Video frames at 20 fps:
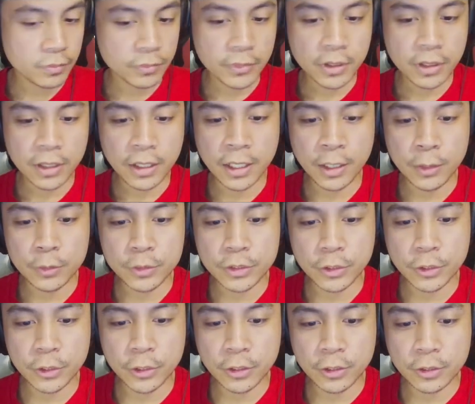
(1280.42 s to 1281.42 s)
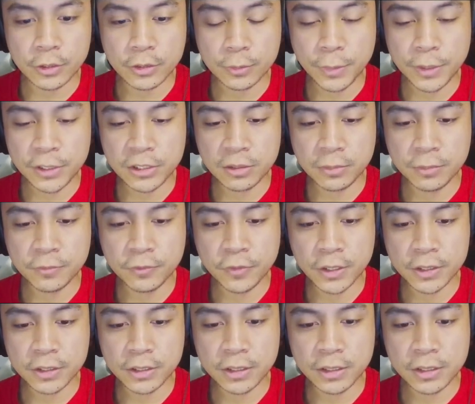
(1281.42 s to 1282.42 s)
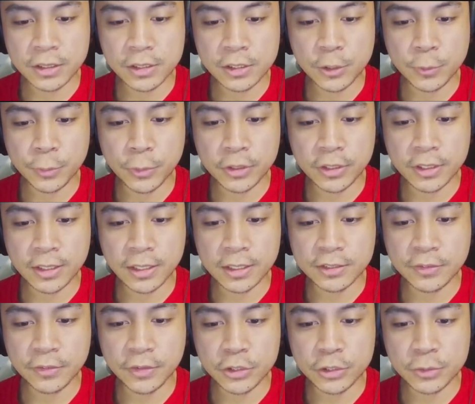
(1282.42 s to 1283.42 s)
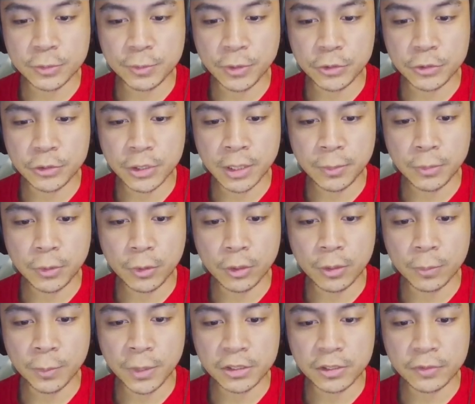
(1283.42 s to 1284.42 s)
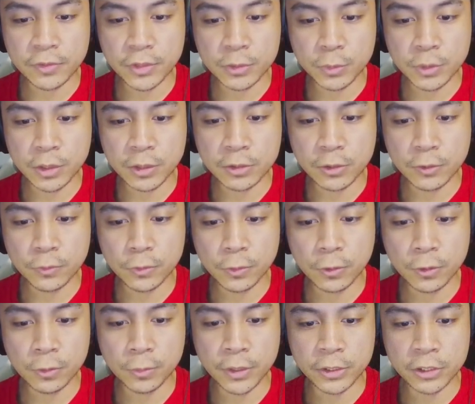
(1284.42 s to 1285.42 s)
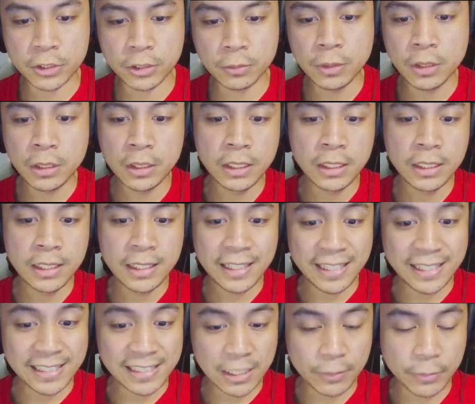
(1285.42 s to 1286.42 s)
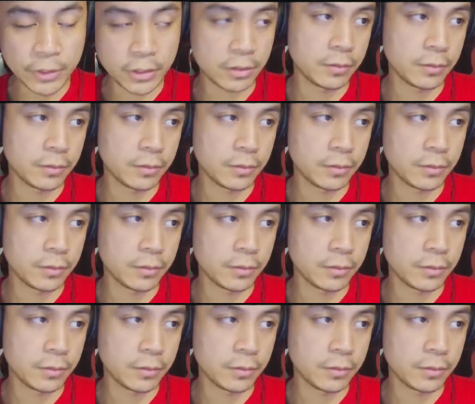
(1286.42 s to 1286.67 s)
And so your pendulum effect is your opponent cannot activate a spell trap or monster effect when the Sulfur Cord pendulum is summoned.